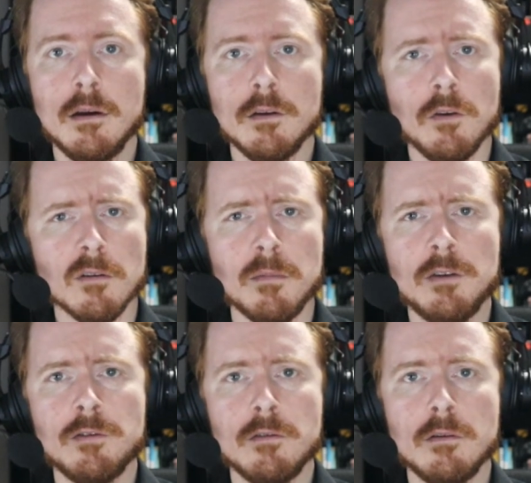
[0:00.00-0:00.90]
Your
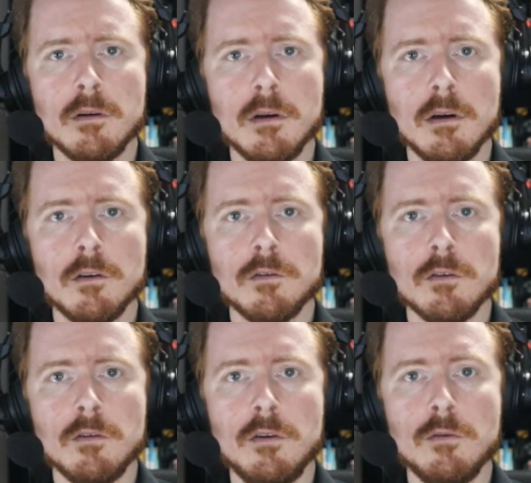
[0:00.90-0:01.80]
mission,
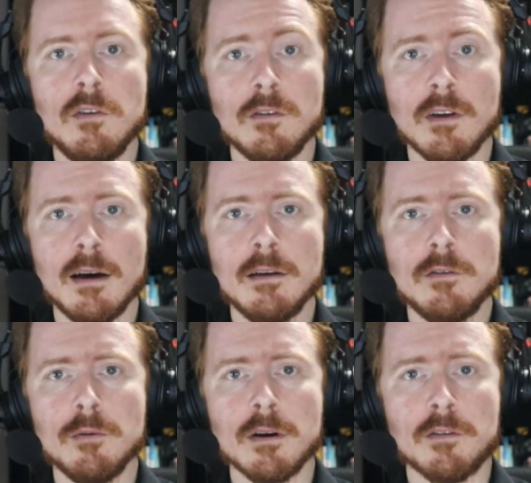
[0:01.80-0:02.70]
should you decide
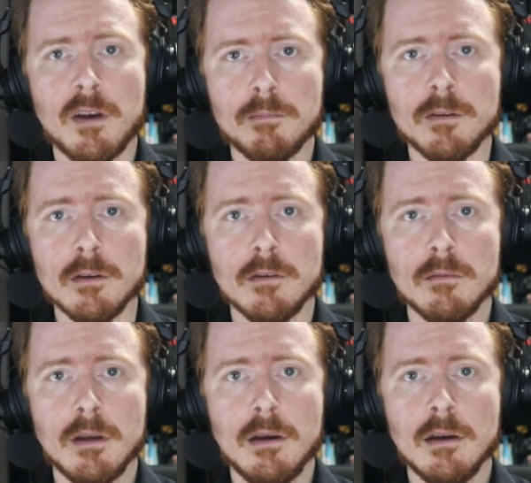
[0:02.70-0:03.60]
to accept it,
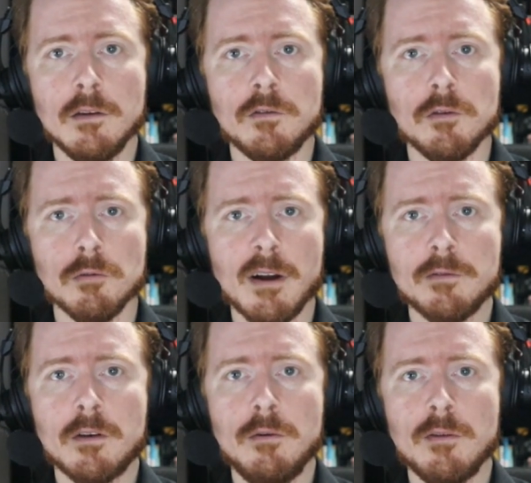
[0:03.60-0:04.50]
is to
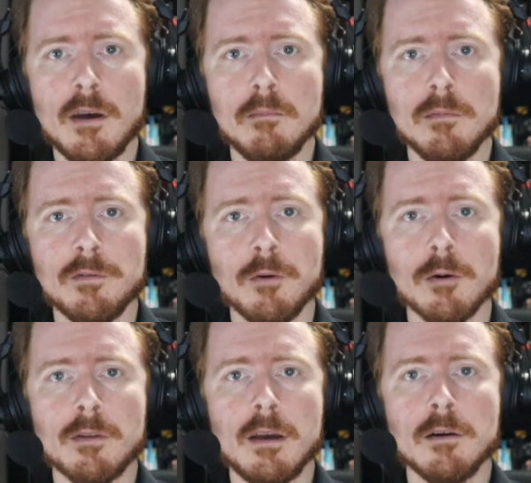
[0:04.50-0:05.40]
rescue them
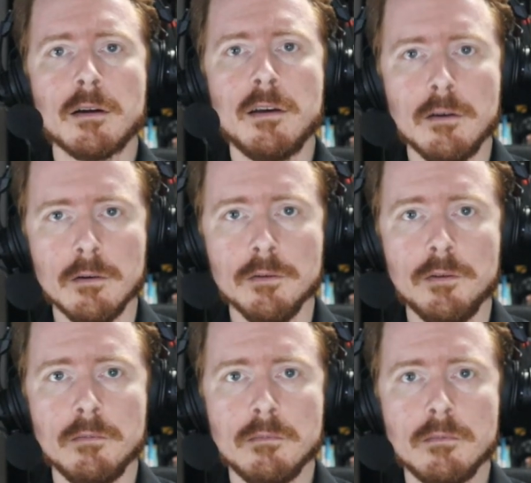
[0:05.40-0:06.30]
before they are killed.
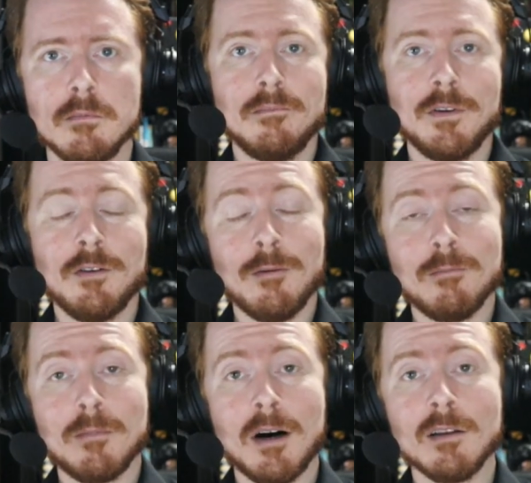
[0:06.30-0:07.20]

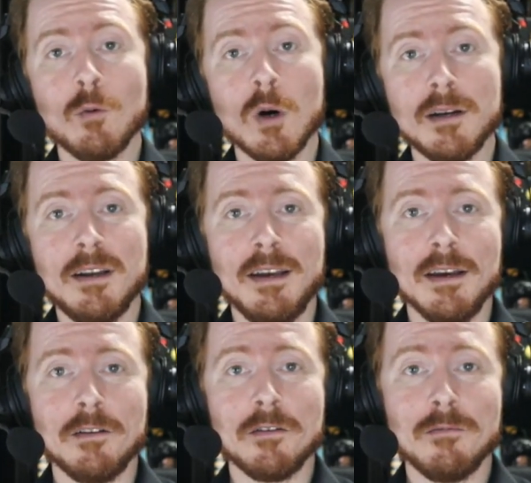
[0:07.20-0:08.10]
So, on the one
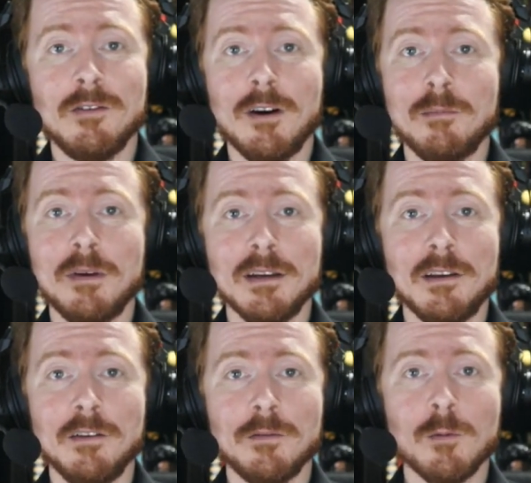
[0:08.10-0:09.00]
hand, John
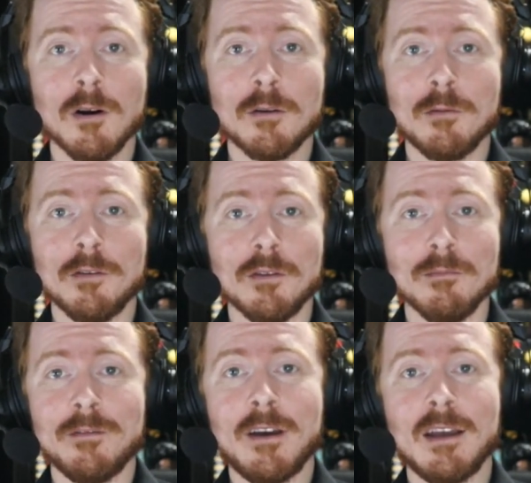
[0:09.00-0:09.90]
Behnke's work was
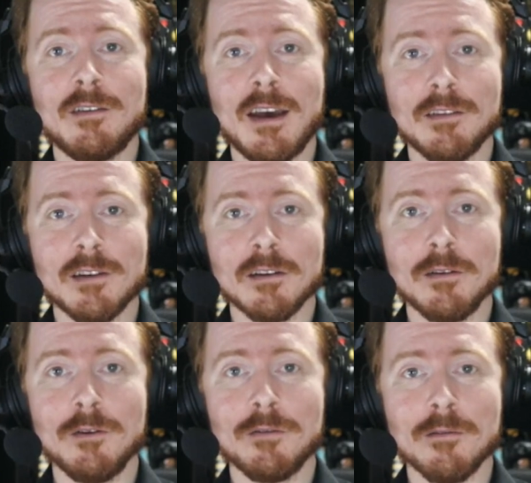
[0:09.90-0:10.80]
some fantastic
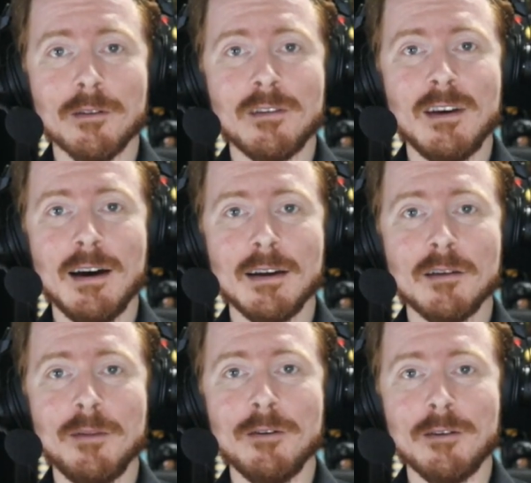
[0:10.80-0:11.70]
news for the TI
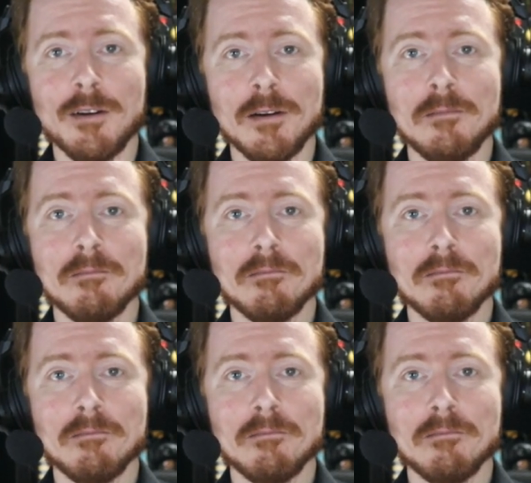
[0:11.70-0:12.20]
community.